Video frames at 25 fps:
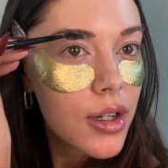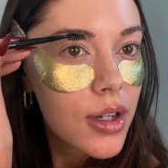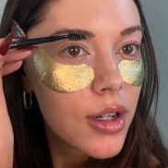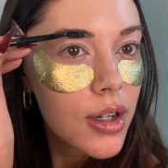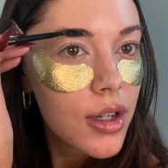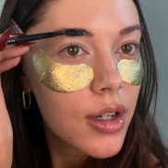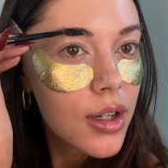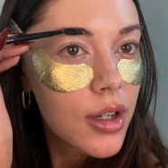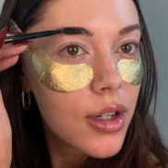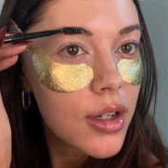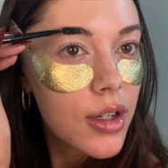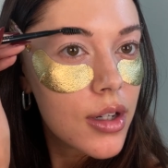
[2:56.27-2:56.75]

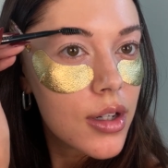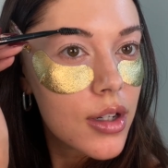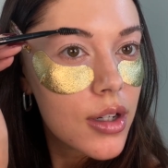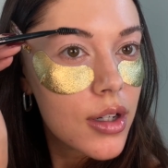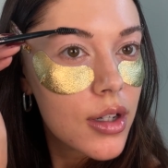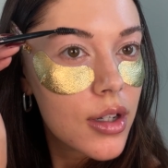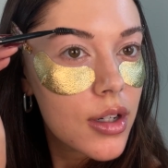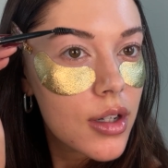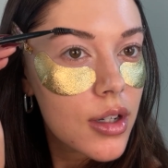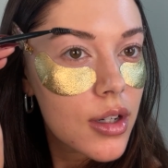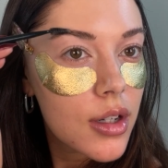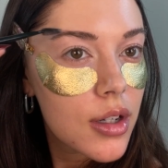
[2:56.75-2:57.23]
and
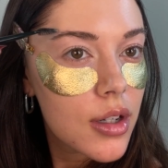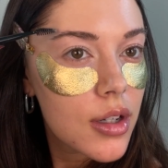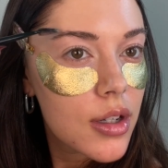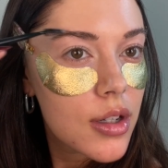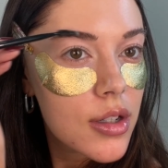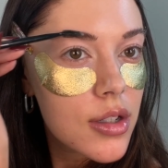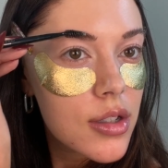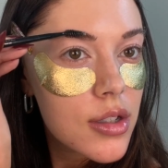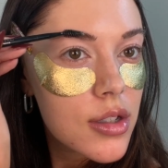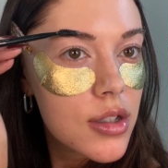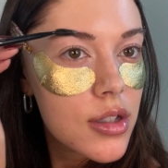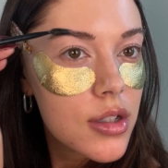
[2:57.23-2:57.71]

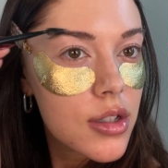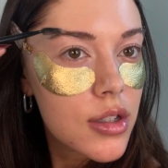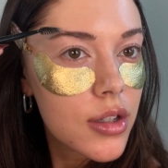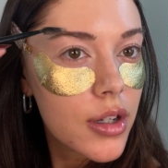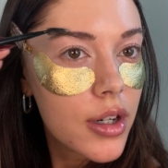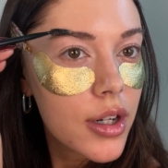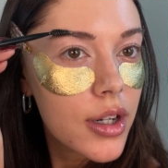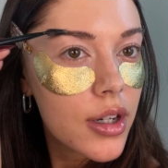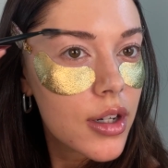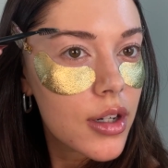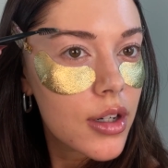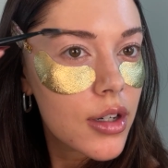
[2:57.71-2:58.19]

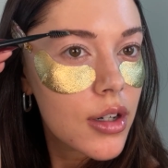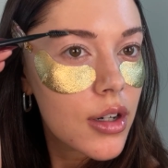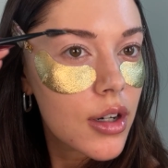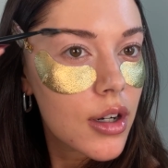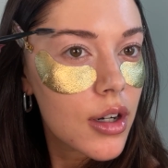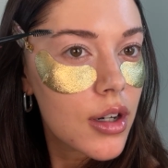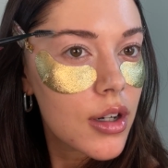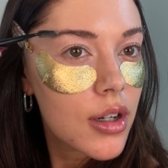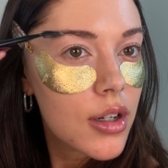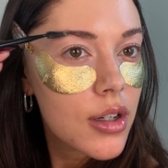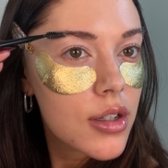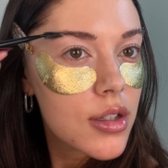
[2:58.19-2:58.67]
straight
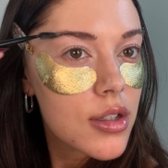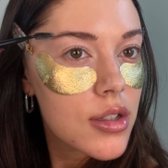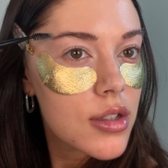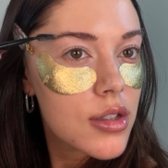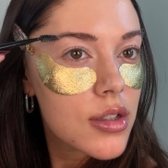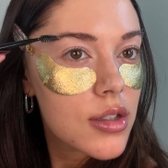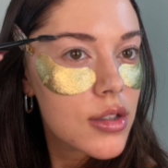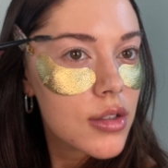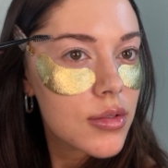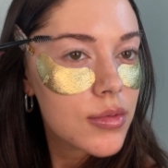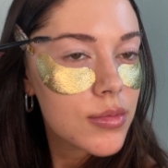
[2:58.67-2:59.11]
across.